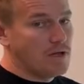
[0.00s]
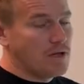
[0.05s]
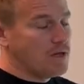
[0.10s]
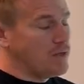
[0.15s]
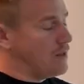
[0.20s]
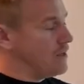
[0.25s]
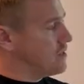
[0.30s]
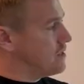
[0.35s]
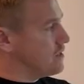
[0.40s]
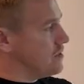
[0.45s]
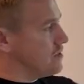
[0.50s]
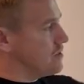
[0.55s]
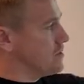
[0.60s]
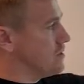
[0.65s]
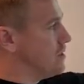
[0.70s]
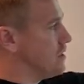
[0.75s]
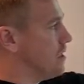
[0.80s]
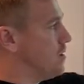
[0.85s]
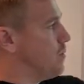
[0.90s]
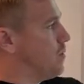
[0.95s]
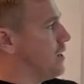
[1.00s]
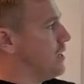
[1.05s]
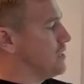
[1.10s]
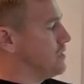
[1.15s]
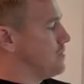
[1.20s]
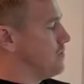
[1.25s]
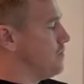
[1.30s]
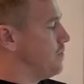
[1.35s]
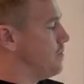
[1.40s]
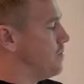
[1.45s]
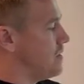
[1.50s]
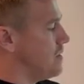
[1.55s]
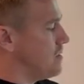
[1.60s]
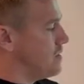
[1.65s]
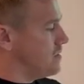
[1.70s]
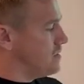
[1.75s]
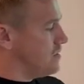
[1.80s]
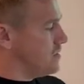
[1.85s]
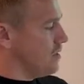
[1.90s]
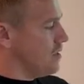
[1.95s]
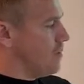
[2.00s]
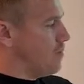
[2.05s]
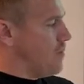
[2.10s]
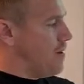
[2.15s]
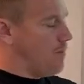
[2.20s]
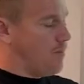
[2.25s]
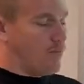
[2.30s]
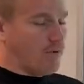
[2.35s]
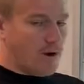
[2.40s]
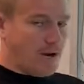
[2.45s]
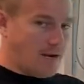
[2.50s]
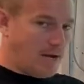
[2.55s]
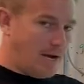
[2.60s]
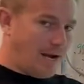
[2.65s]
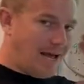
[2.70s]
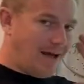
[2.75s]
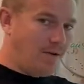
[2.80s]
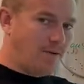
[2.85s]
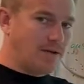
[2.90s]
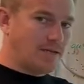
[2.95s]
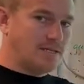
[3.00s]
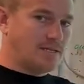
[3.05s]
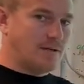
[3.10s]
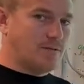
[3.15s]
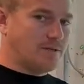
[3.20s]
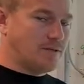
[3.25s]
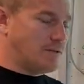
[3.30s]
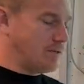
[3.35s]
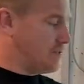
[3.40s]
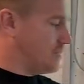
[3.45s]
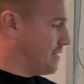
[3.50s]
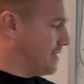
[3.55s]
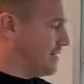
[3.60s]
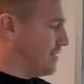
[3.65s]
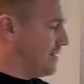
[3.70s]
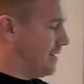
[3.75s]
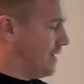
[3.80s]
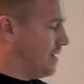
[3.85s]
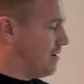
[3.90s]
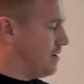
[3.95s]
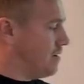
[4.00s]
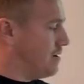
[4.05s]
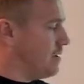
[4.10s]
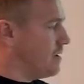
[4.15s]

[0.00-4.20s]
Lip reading: There's still cytoplasm, still a membrane allowing substances in and out.